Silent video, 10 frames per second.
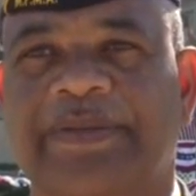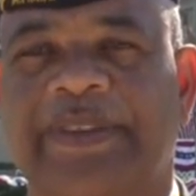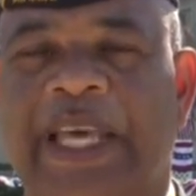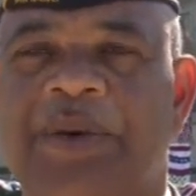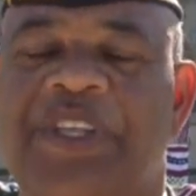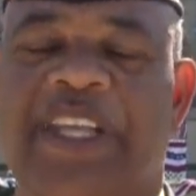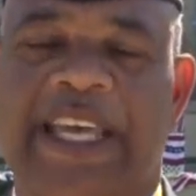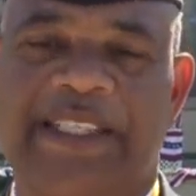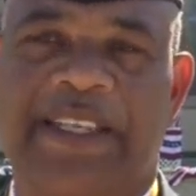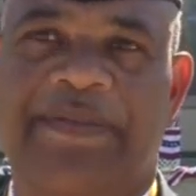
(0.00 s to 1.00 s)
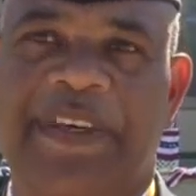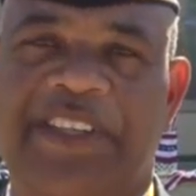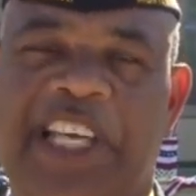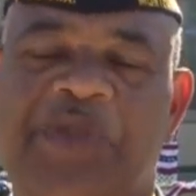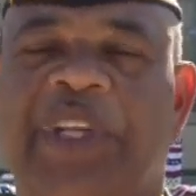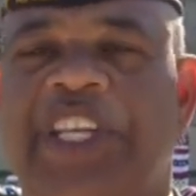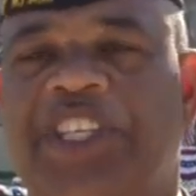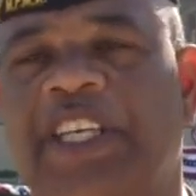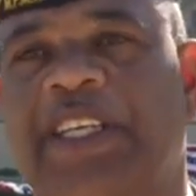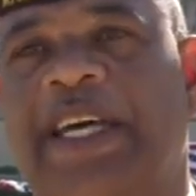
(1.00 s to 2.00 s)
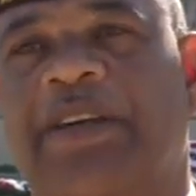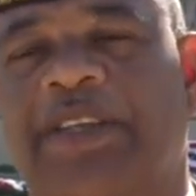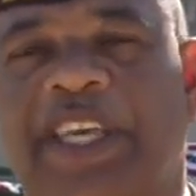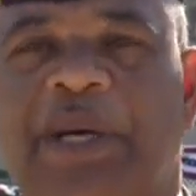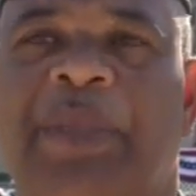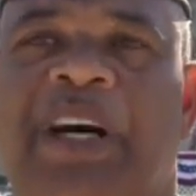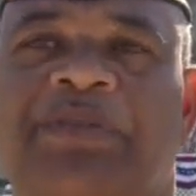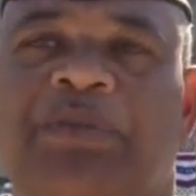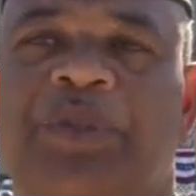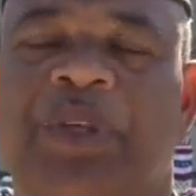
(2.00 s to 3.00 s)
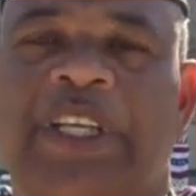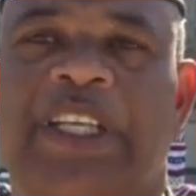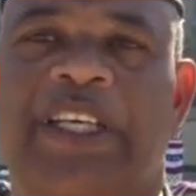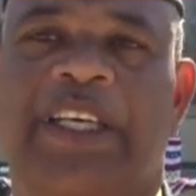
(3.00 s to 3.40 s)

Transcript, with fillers: And that was in 1950, and that's when they shut down Camp Montford Point,